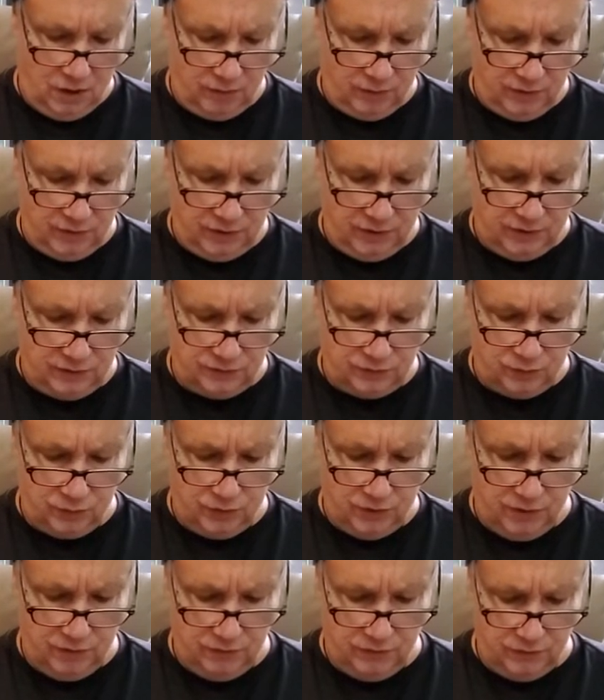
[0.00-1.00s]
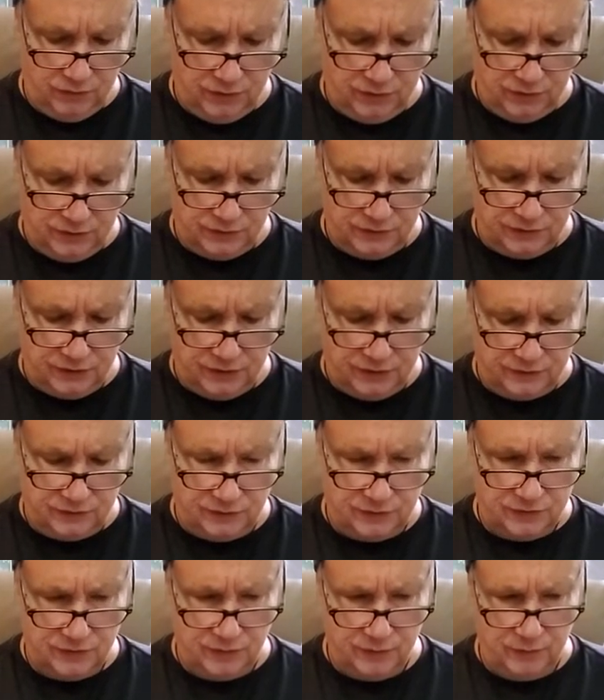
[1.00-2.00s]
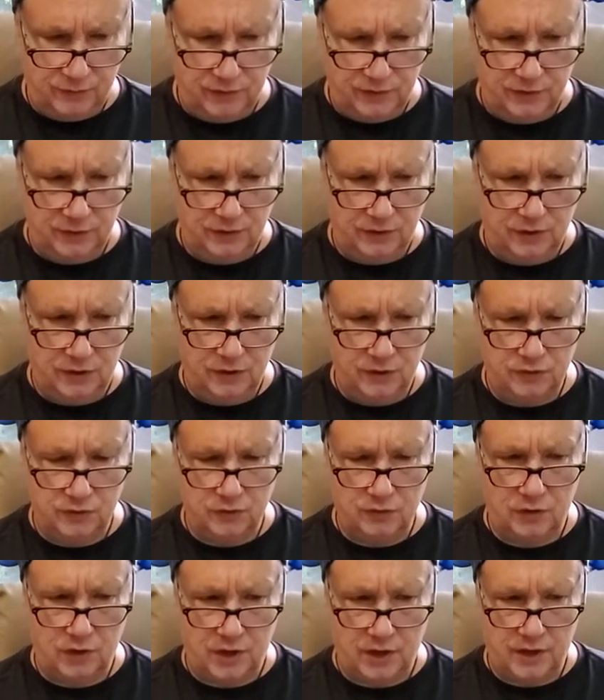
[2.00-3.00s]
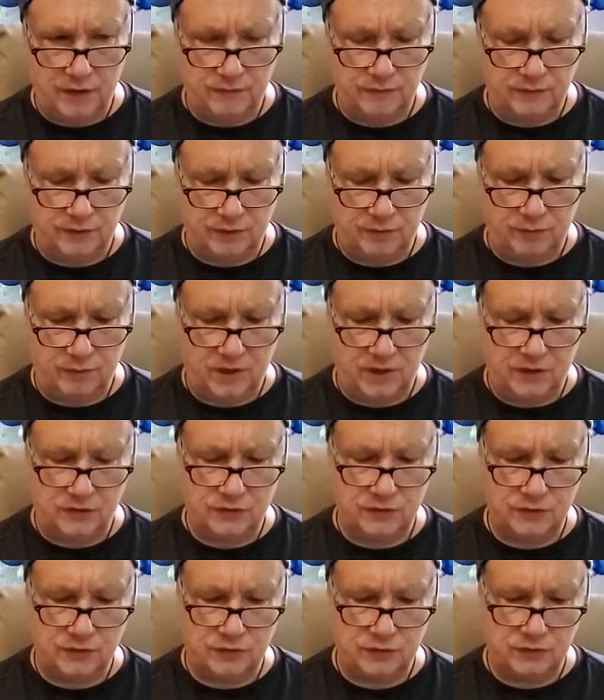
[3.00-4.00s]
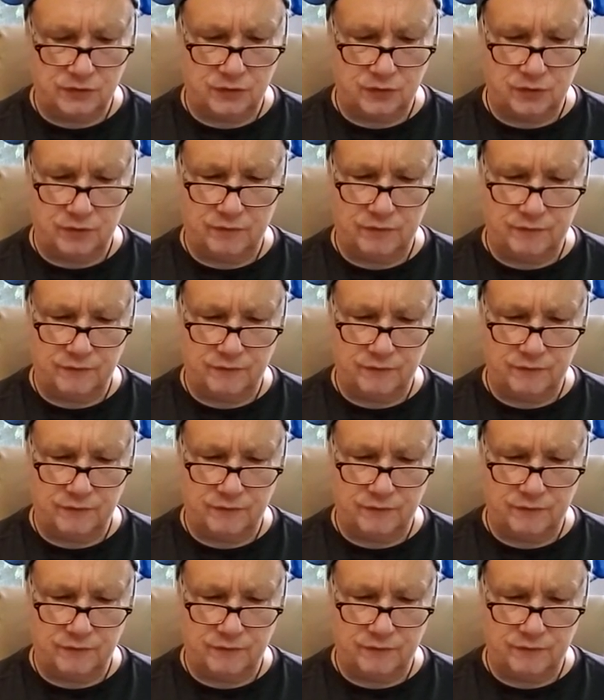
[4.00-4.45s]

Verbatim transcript: And it's whatever it is, it's something in your life that makes you sort of